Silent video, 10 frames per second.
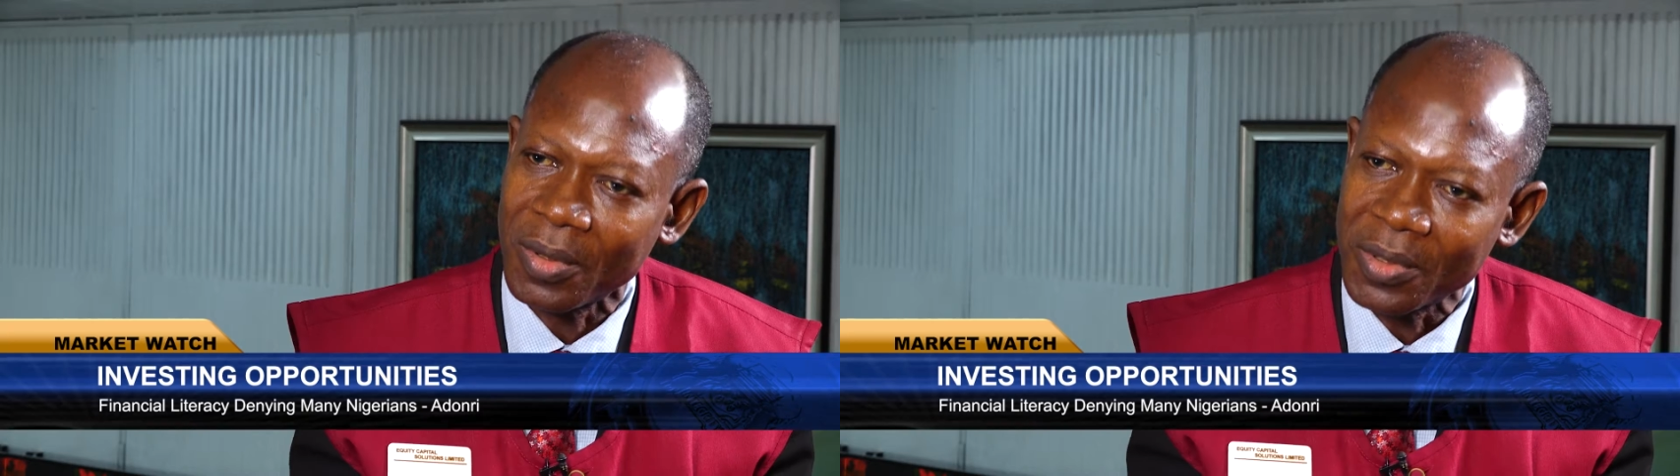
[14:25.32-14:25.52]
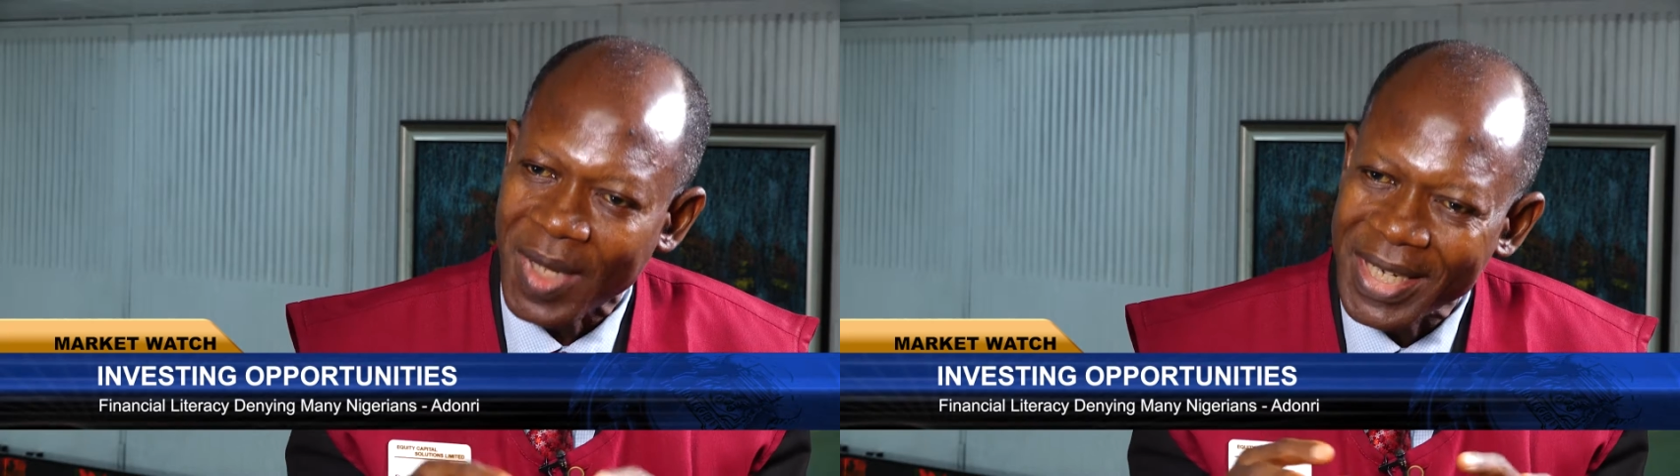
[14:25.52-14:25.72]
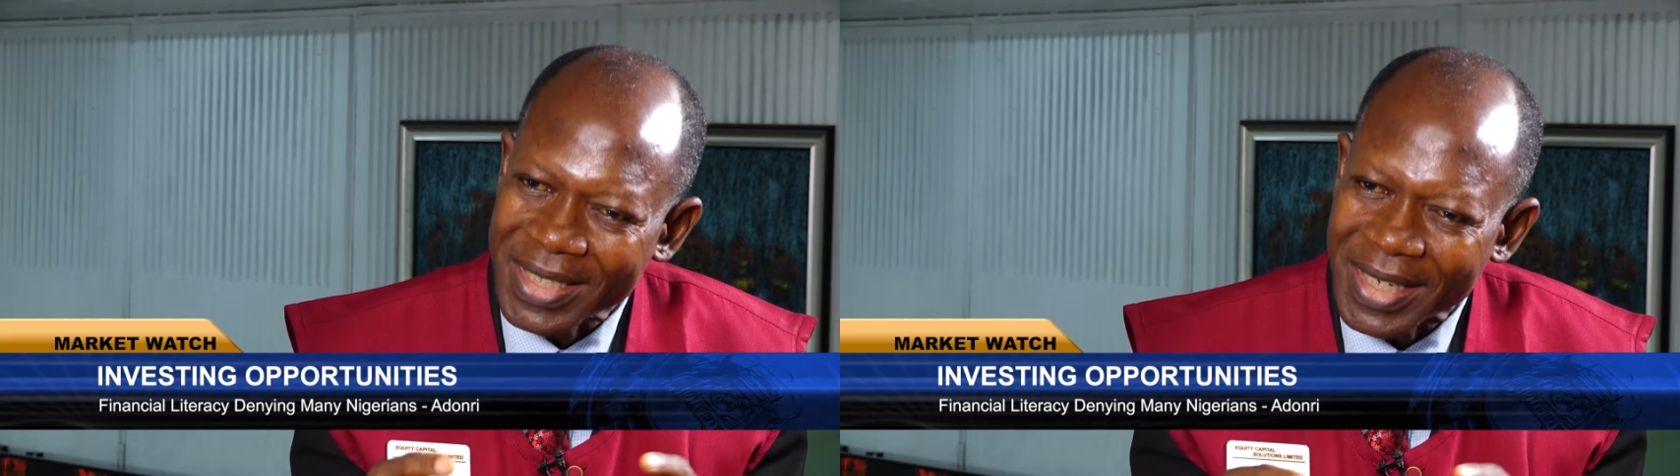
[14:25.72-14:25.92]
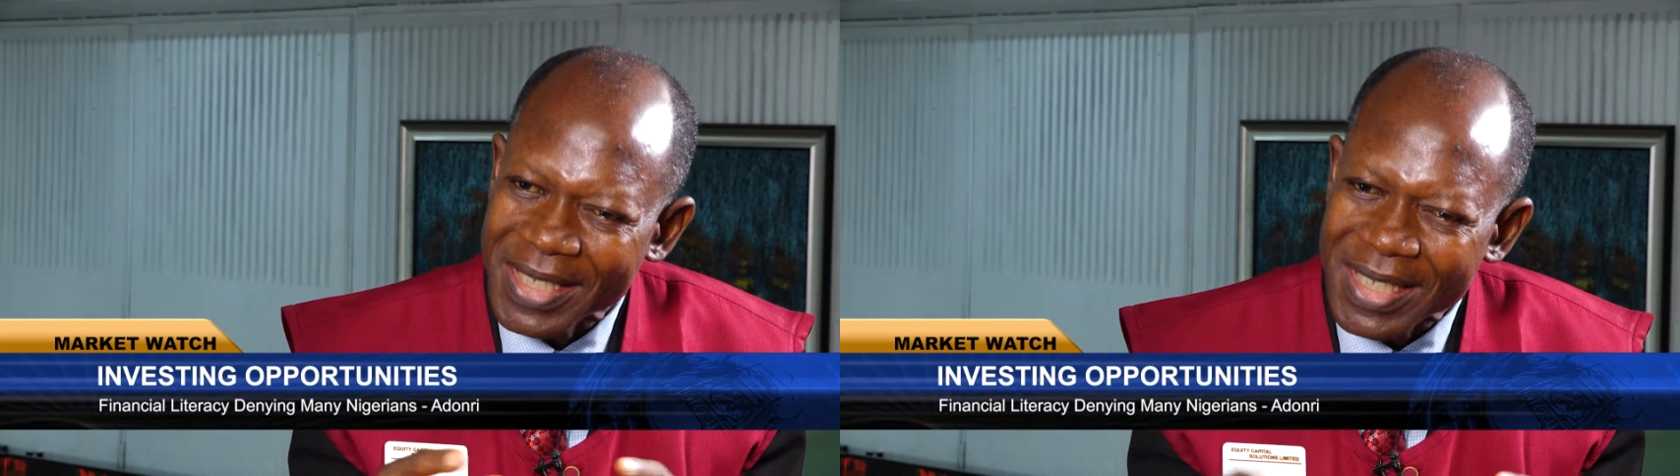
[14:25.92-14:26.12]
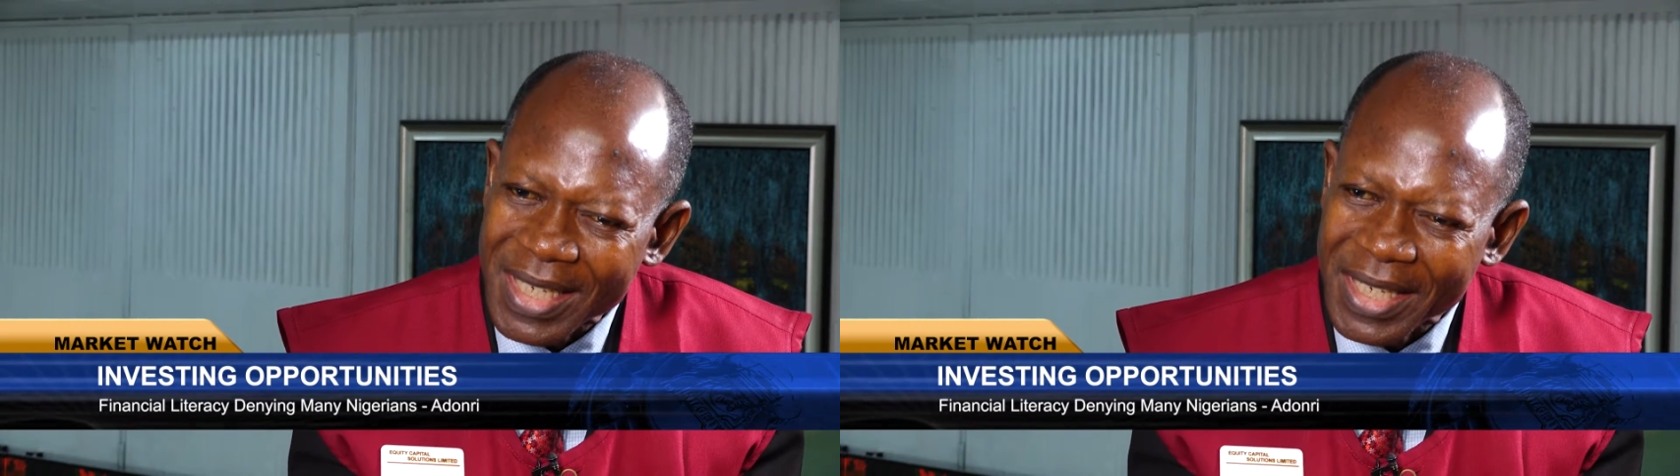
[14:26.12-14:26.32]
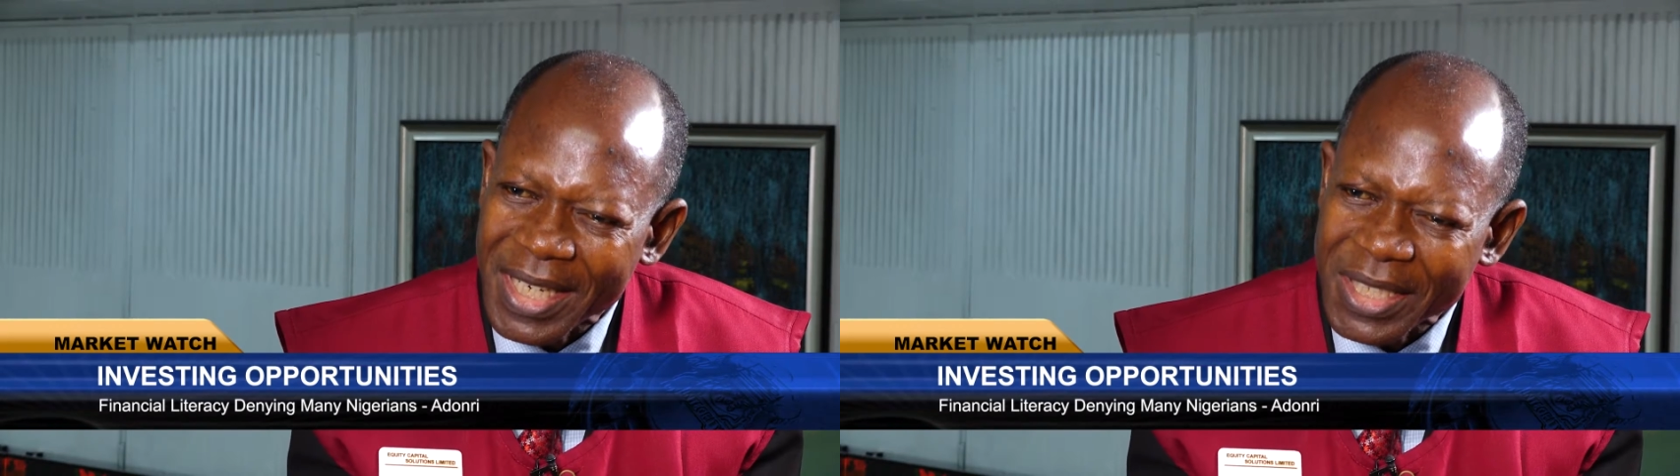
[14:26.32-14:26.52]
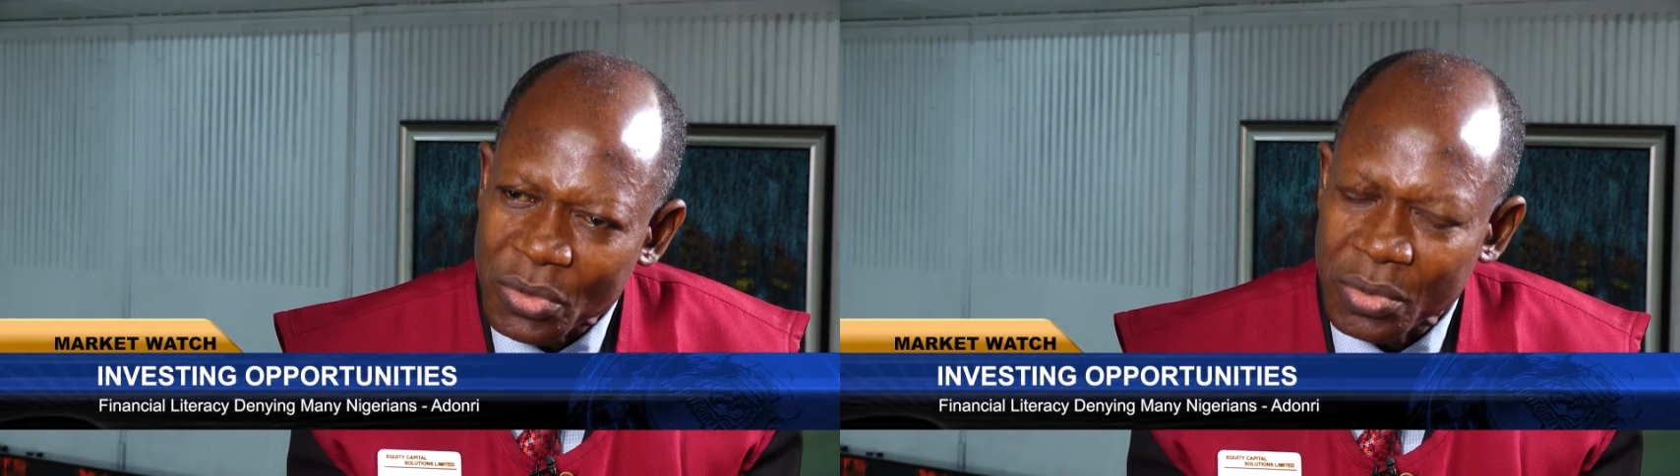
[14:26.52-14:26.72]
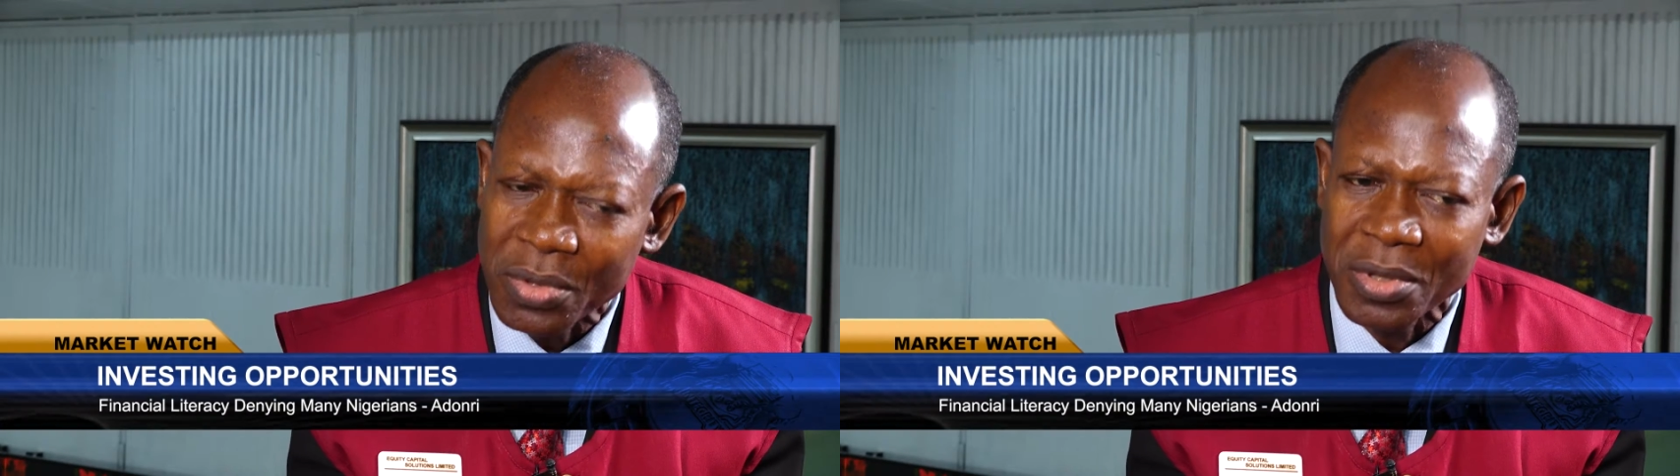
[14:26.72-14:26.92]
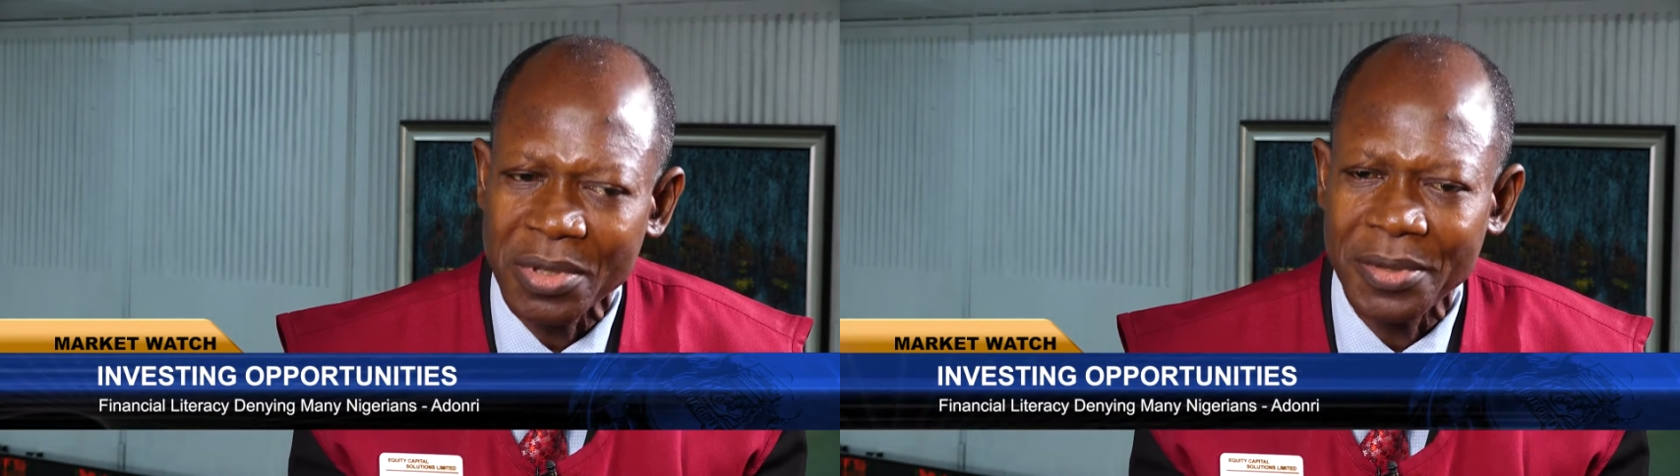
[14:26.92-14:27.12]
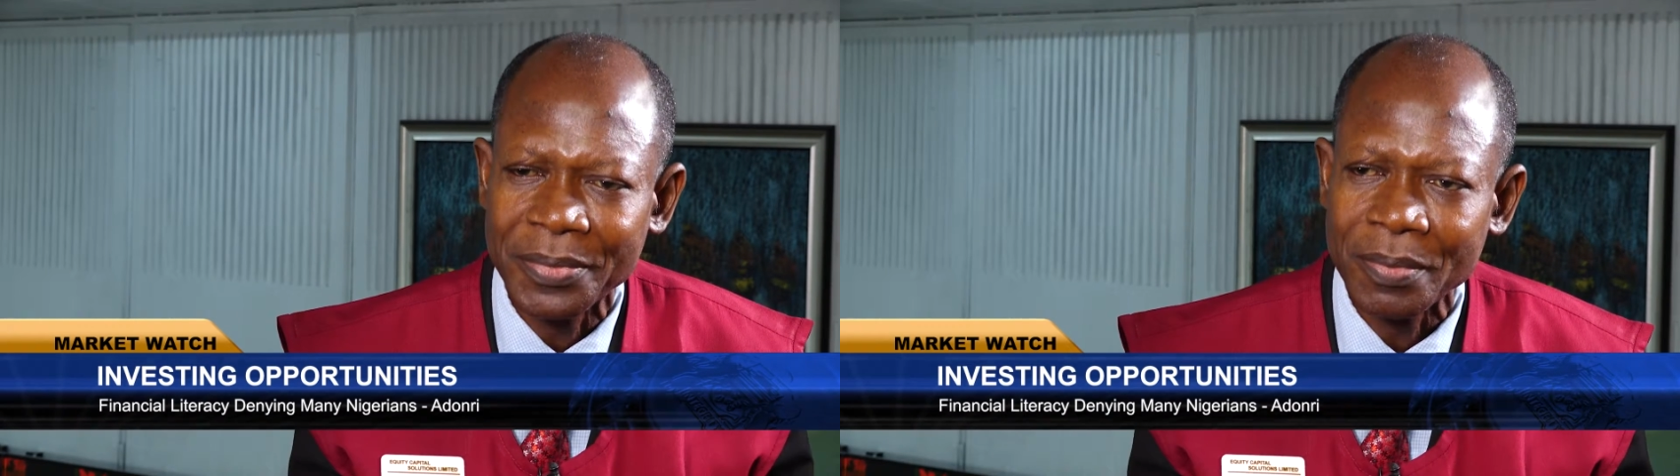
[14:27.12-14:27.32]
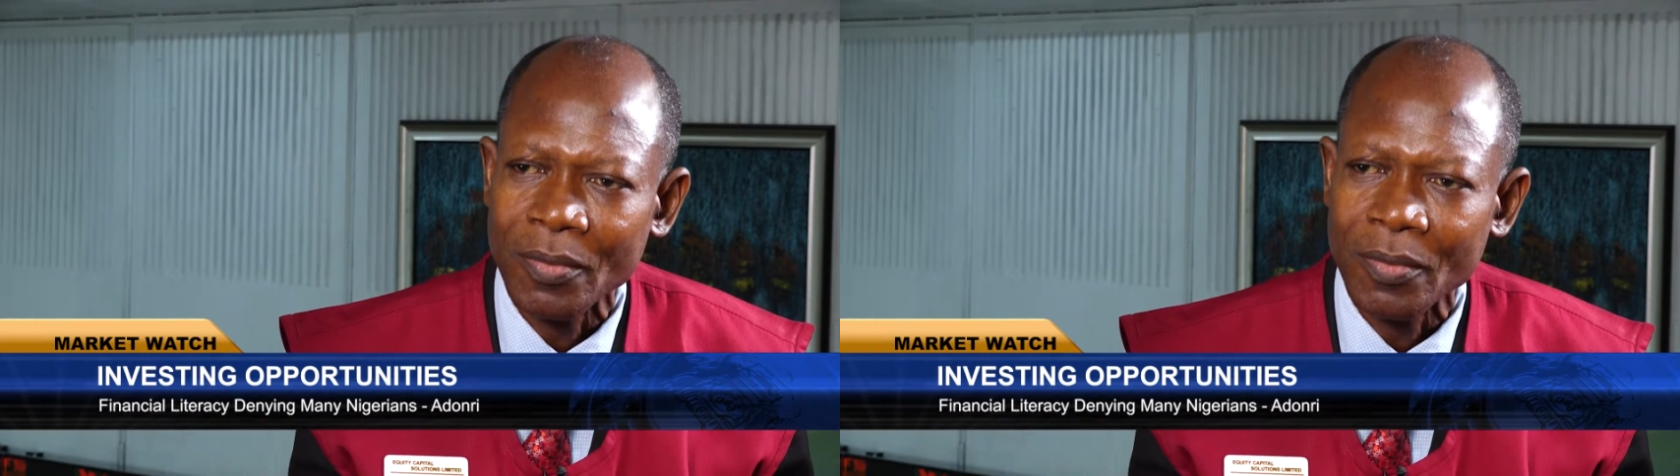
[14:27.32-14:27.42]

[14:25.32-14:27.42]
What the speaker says: usually there is little